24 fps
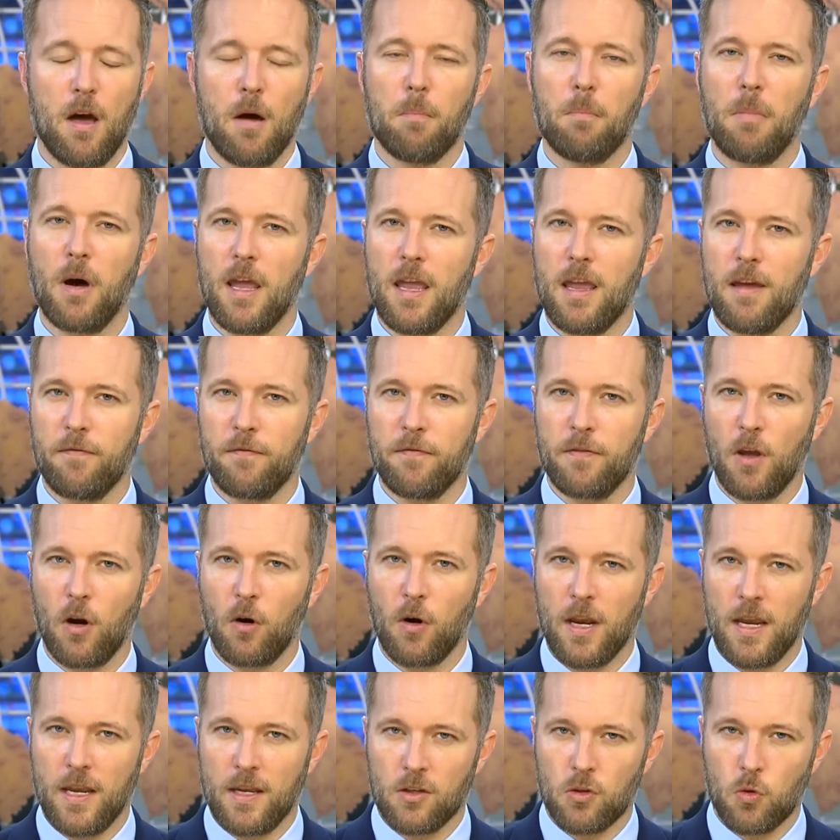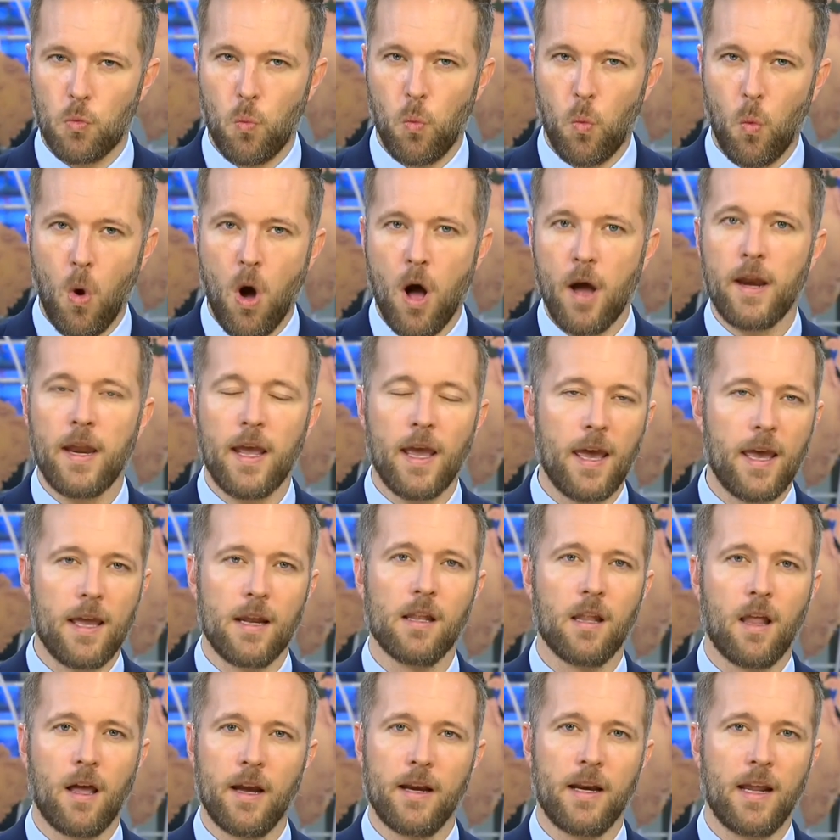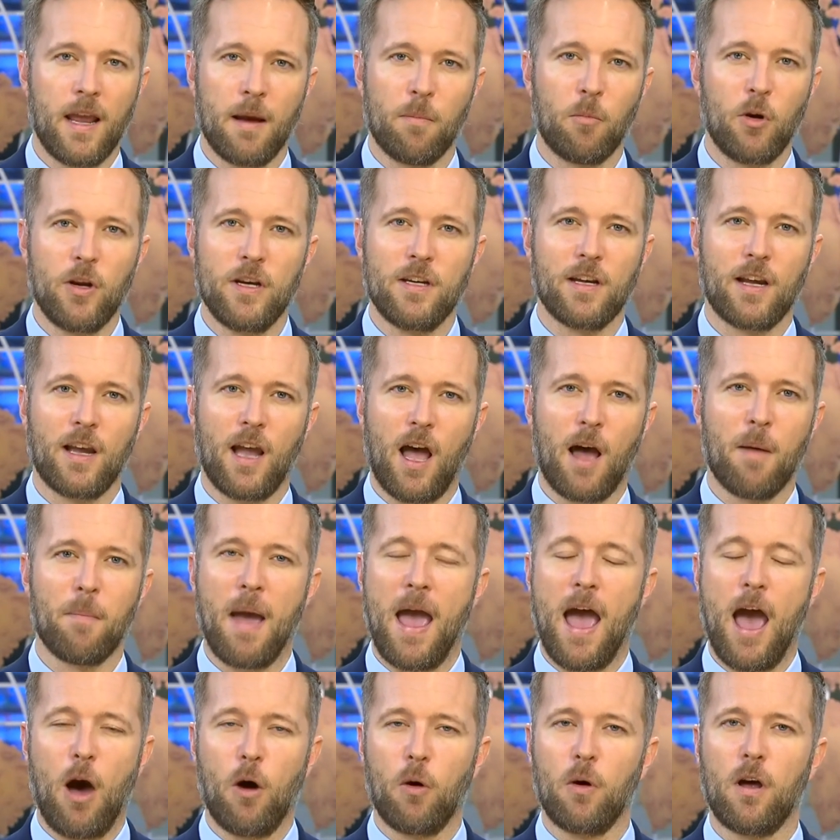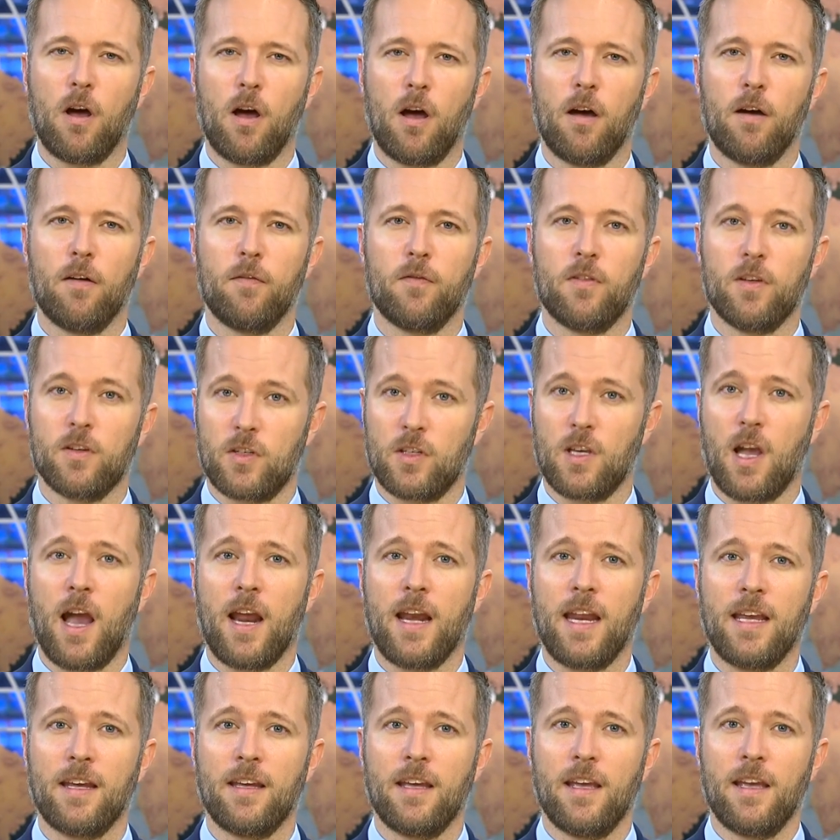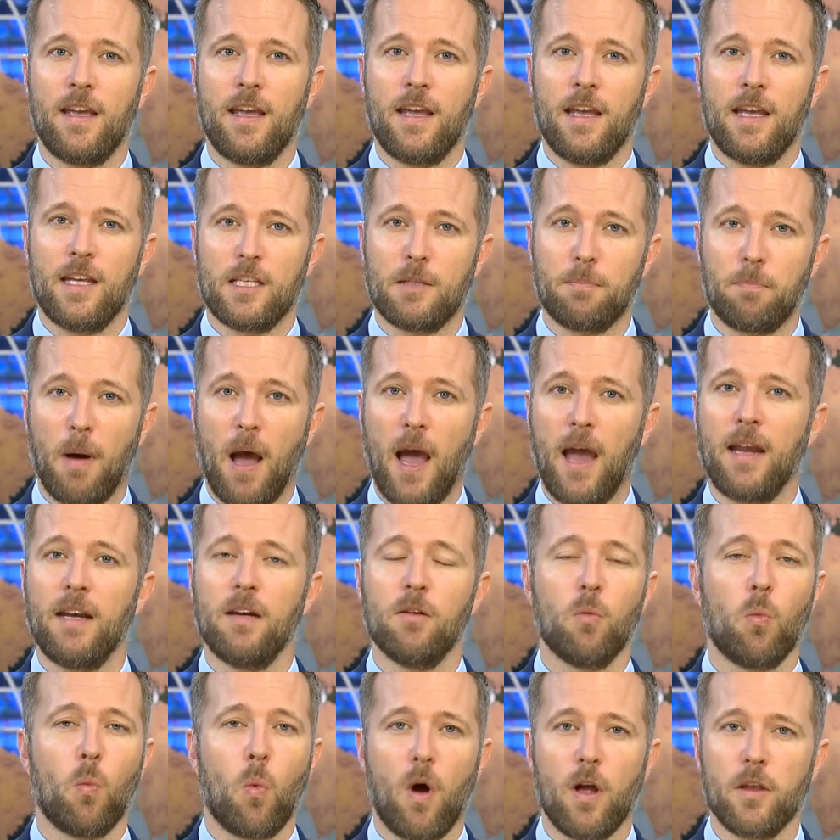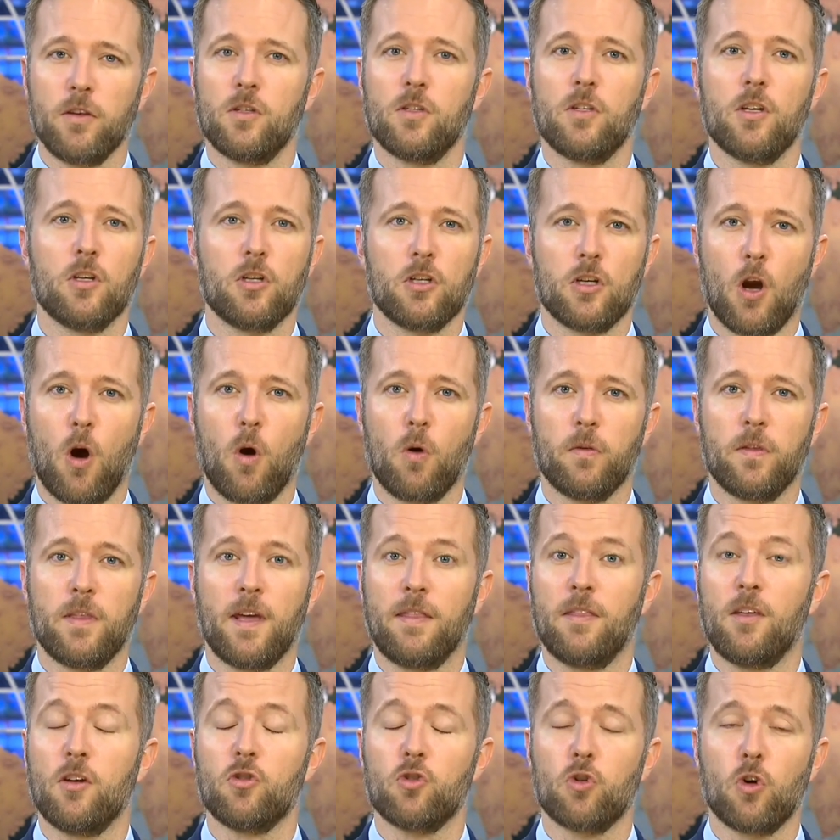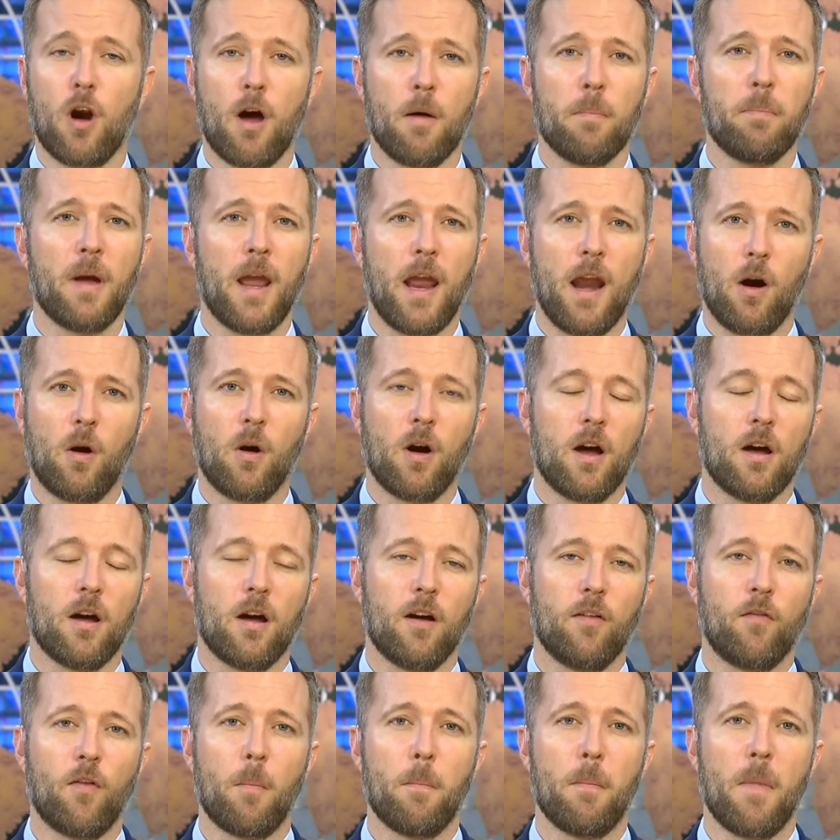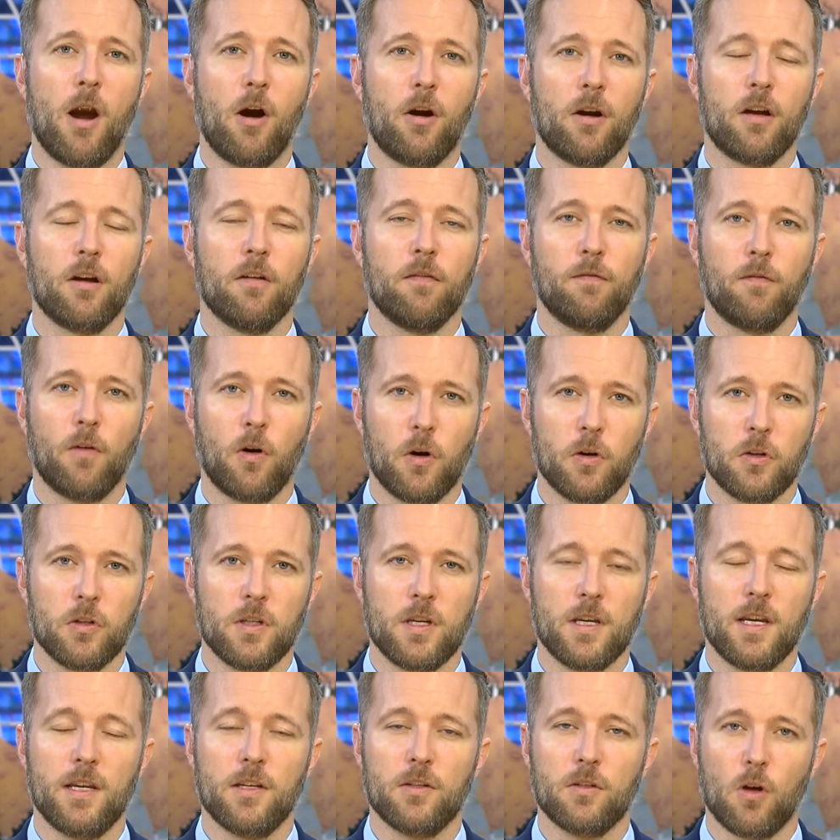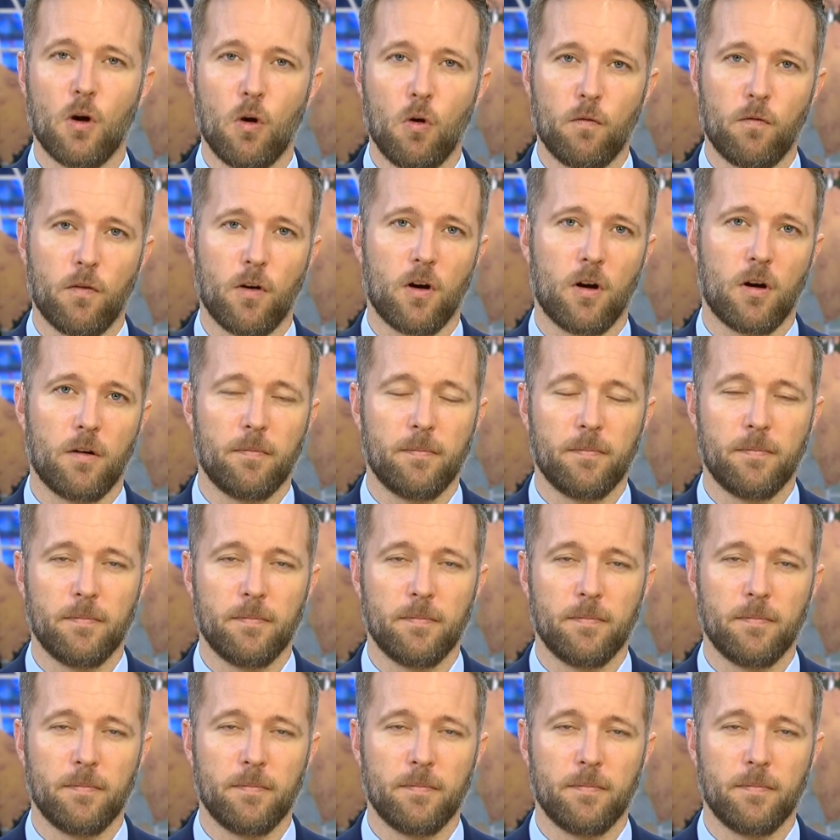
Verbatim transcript: But if there is one headline, Anne Marie, to come out of the signing, it's Biden wants to show that the Trump era of America First is over.